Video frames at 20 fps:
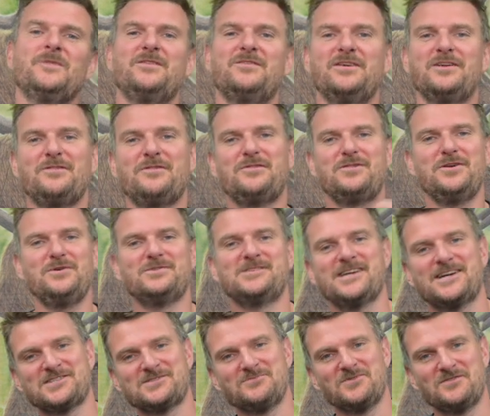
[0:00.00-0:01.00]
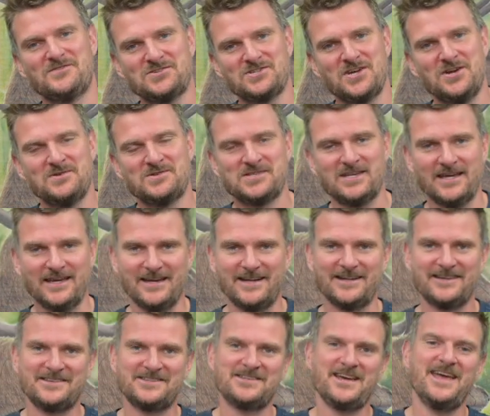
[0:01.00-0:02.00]
The enthusiasm of shooting
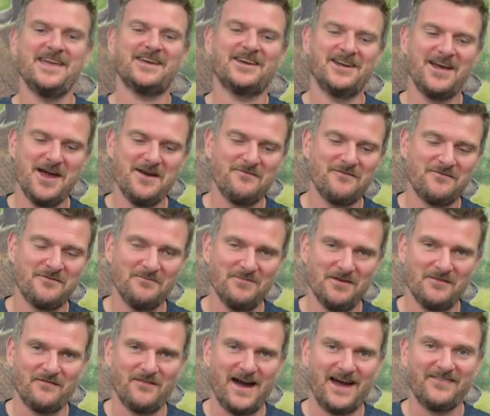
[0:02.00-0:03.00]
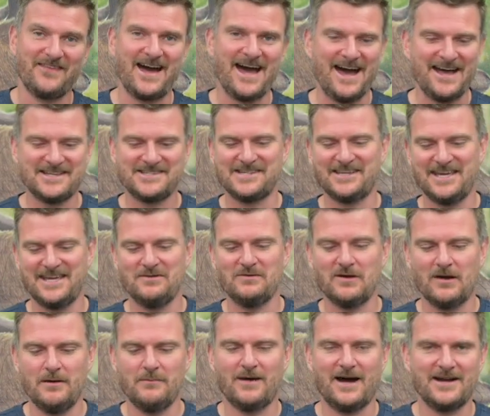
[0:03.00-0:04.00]
had taken over from the fact that I had to keep
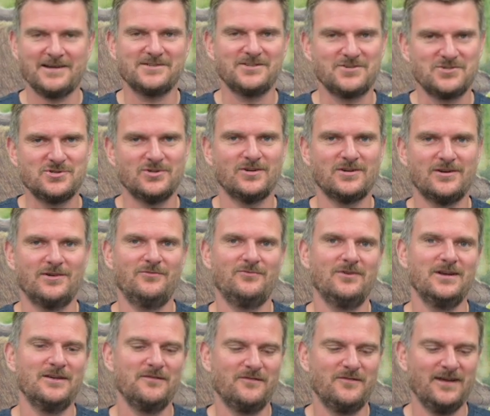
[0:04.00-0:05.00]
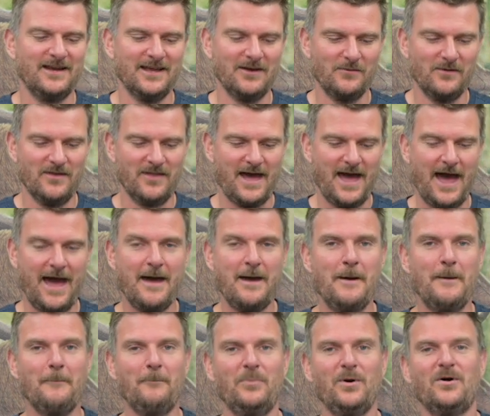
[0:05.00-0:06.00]
going back to the truck and refilling with air.
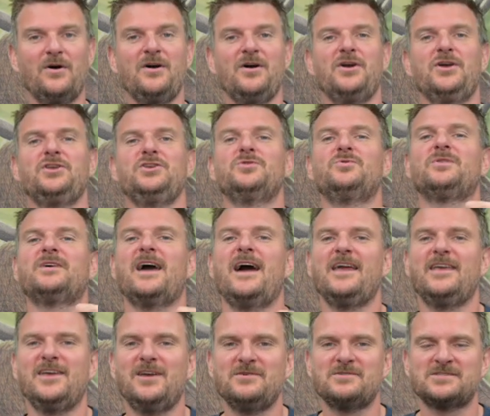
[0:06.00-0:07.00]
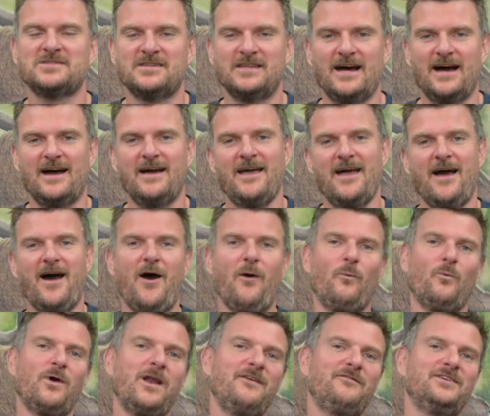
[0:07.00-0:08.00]
But you'll get used to that,
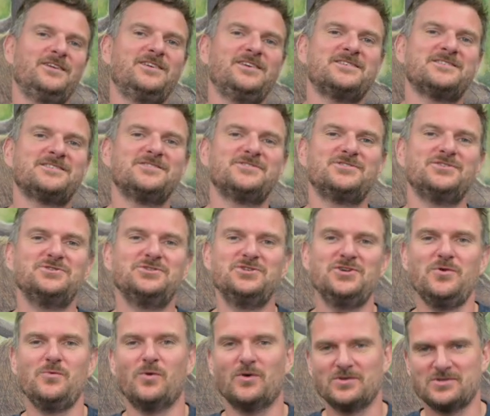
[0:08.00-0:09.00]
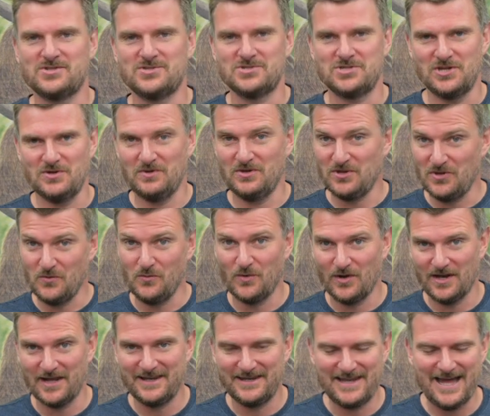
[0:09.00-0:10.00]
and whatever distances you want to shoot, you
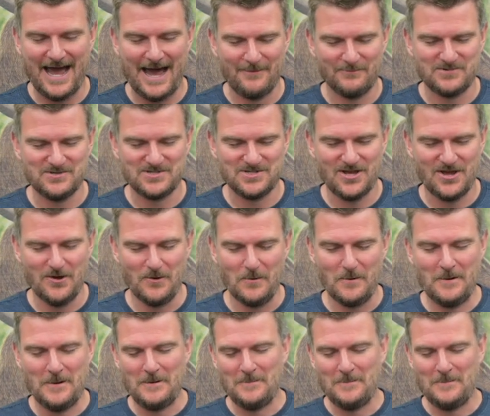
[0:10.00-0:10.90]
will adapt to.